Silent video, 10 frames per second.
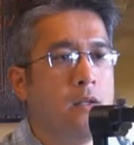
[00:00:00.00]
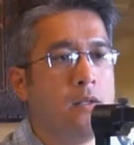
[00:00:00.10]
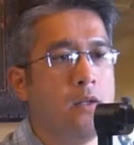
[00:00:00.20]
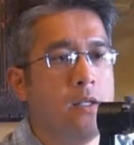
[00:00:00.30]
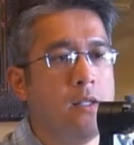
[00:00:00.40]

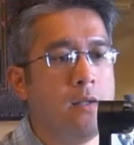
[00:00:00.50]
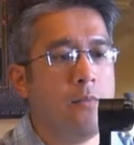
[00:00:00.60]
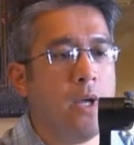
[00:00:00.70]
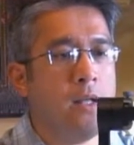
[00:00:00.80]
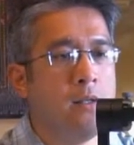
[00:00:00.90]
So this is
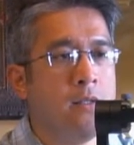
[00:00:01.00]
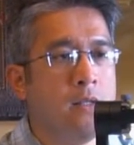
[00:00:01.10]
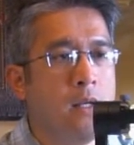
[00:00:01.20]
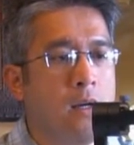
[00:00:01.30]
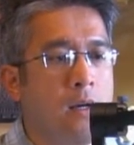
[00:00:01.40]
a
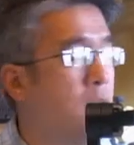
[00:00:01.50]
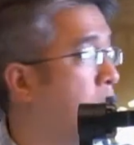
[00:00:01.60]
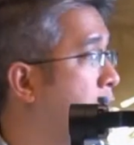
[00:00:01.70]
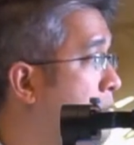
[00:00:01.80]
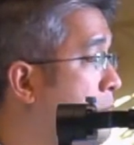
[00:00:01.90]
balanced
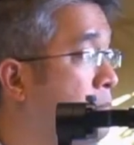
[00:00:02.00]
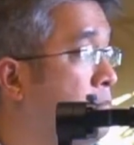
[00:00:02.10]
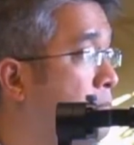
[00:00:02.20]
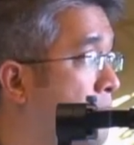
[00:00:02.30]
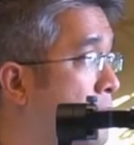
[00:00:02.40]

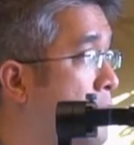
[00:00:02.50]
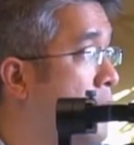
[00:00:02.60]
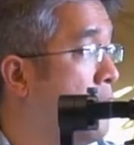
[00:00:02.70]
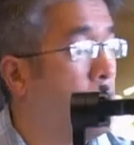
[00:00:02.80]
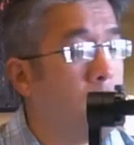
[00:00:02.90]

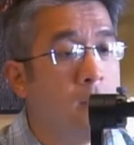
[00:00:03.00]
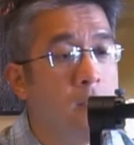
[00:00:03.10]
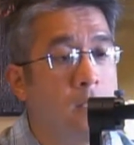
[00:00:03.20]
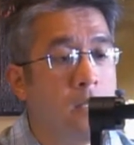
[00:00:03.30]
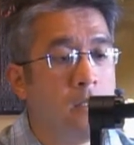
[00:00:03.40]

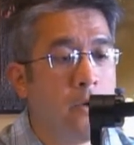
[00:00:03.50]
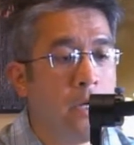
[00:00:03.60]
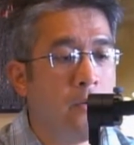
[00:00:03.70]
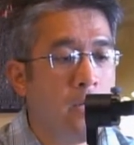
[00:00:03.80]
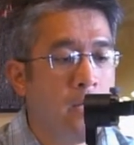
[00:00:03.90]
Zhiyun
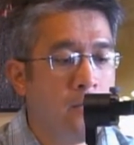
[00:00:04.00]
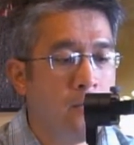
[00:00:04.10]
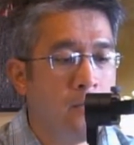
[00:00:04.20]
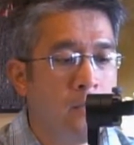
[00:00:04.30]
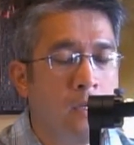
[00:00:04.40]
Crane right
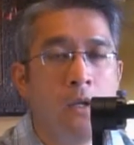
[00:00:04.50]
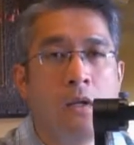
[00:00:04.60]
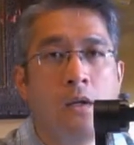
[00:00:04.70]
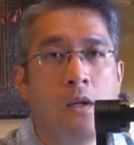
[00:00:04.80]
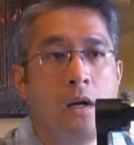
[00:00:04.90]
now.
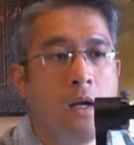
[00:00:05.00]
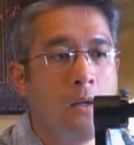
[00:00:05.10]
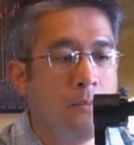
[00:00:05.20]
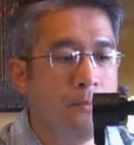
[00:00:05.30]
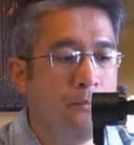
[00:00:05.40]
All
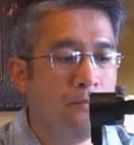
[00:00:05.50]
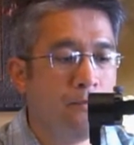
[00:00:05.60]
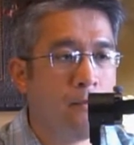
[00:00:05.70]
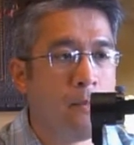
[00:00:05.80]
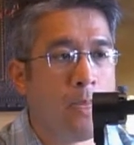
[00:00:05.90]
right.
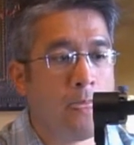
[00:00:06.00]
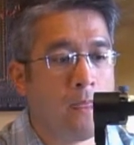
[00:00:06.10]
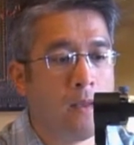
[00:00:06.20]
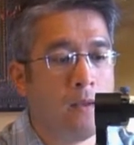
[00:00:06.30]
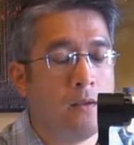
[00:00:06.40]

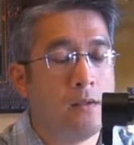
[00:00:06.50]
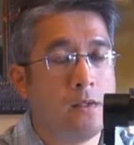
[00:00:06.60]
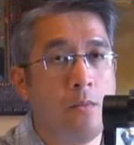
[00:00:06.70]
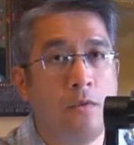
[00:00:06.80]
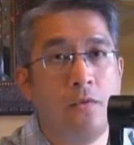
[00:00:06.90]

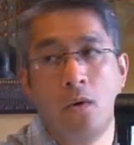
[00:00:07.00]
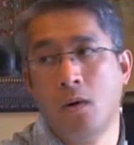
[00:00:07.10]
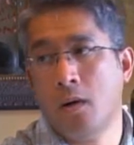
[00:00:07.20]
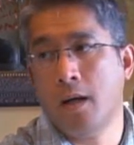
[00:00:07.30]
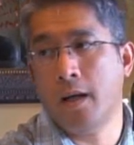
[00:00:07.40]
So
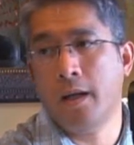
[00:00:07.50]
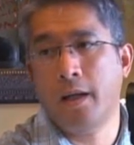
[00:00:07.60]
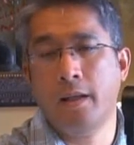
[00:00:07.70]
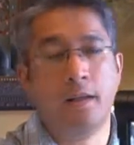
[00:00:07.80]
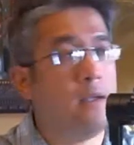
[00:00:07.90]
before, I
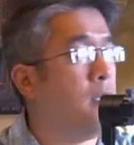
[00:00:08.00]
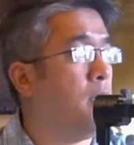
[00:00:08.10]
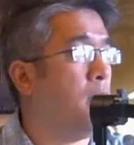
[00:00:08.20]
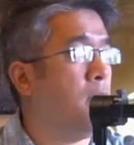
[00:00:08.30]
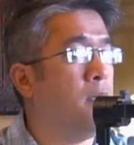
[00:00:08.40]
had
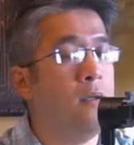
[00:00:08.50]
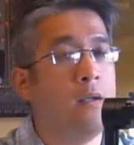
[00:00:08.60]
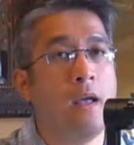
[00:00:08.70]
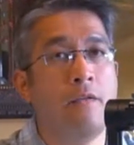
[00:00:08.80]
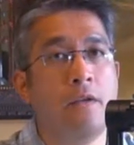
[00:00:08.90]
the
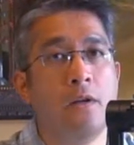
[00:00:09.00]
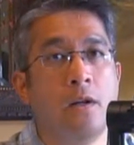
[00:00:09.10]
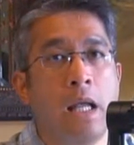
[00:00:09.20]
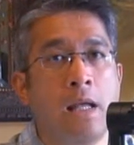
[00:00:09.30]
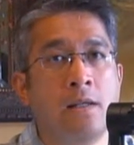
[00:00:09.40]
heavier
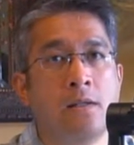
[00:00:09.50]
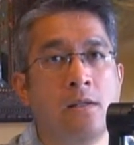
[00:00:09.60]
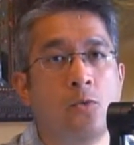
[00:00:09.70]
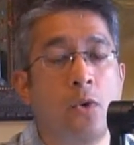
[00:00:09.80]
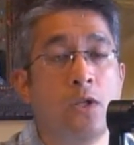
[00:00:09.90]

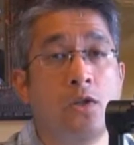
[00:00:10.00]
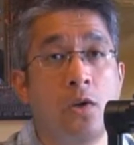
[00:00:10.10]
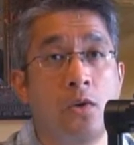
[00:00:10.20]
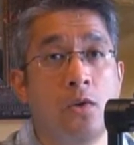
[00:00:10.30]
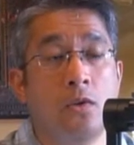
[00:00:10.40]
lens, which
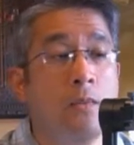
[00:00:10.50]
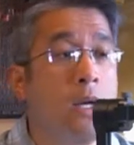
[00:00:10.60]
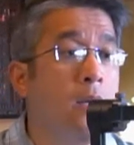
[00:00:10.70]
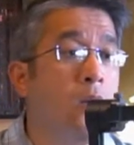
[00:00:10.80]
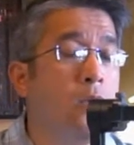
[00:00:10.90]
totaled
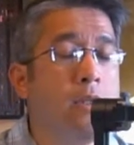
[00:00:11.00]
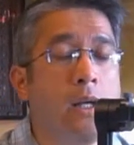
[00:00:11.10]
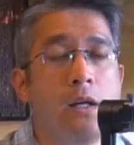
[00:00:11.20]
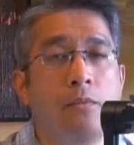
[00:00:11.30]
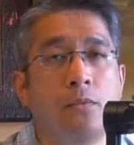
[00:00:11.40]
my whole
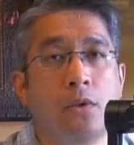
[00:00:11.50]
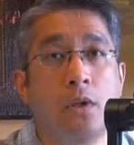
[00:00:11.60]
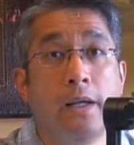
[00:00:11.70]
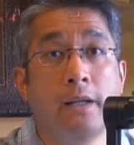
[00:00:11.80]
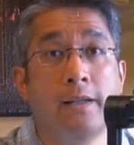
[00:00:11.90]
setup to
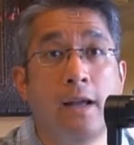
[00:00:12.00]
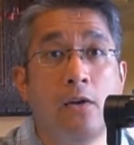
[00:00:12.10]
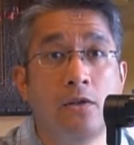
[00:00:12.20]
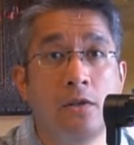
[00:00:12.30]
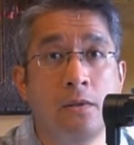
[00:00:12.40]
like
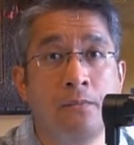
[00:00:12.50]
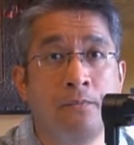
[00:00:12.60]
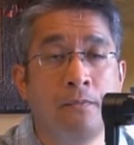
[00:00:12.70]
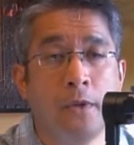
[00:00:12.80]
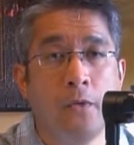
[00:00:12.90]
1,000
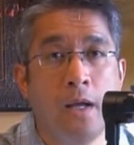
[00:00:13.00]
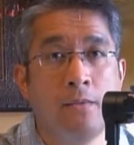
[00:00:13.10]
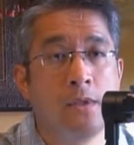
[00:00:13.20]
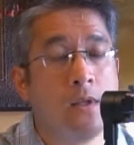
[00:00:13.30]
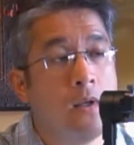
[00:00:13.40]

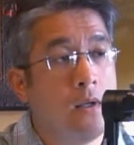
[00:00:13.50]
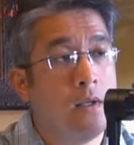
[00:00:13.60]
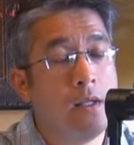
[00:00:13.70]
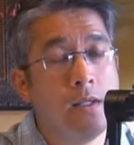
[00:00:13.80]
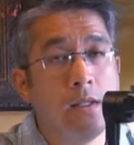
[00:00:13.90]
grams.
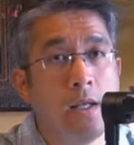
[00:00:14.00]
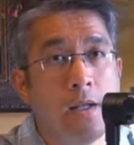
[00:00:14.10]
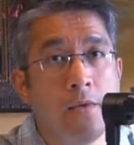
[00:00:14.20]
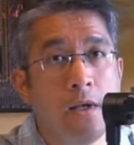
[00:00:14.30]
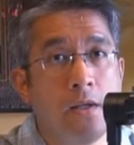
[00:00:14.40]
This is
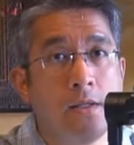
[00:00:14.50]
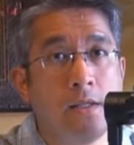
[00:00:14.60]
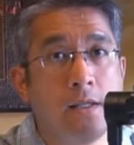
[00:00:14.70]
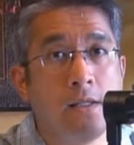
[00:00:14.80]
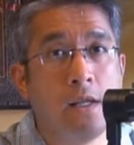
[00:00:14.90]
like around
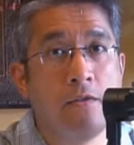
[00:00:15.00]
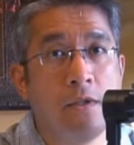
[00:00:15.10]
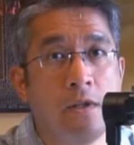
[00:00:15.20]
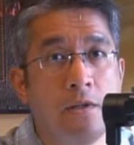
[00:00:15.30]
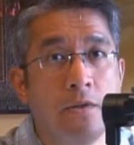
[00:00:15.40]

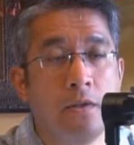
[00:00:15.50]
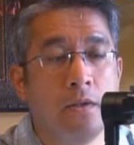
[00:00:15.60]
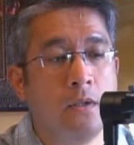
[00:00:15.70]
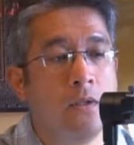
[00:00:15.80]
600-700.